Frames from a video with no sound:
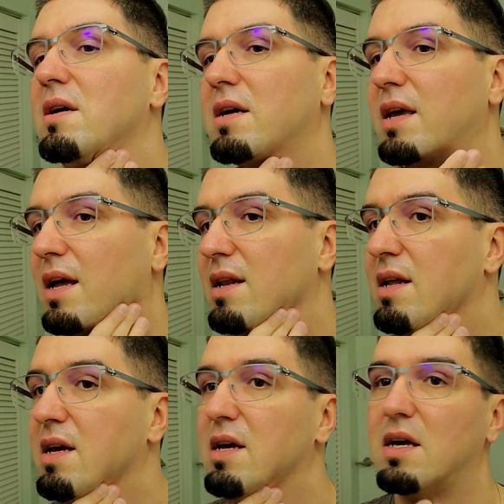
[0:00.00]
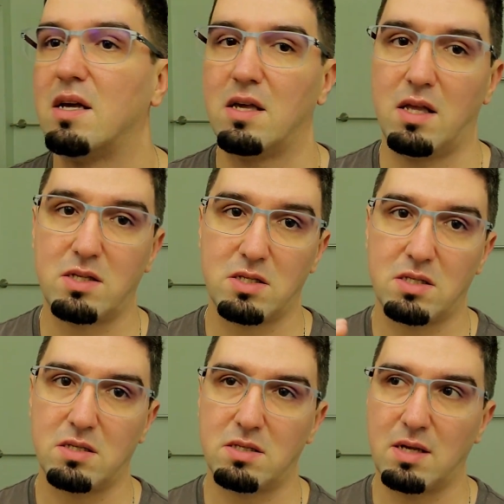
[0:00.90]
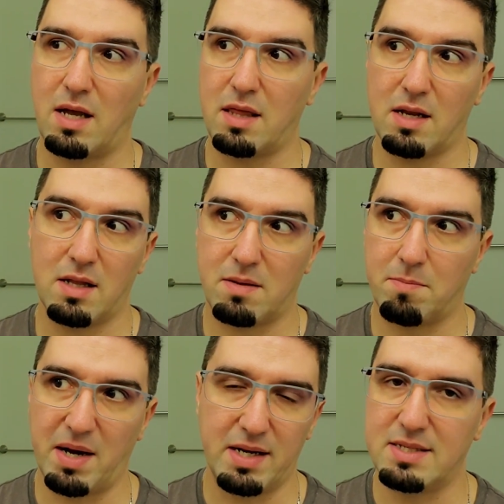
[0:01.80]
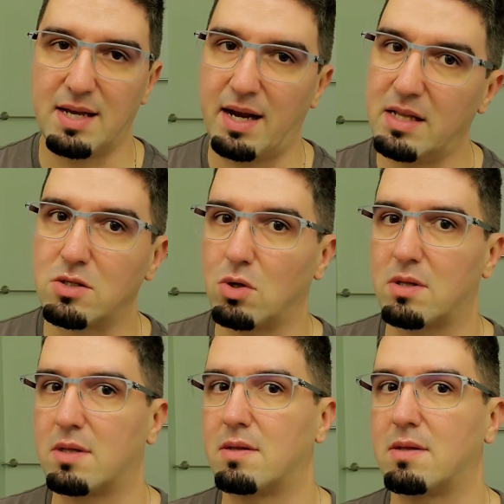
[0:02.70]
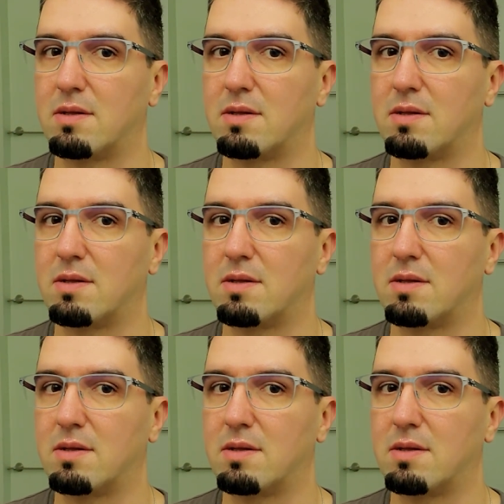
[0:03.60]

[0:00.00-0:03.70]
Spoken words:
Again, I think that by design it's not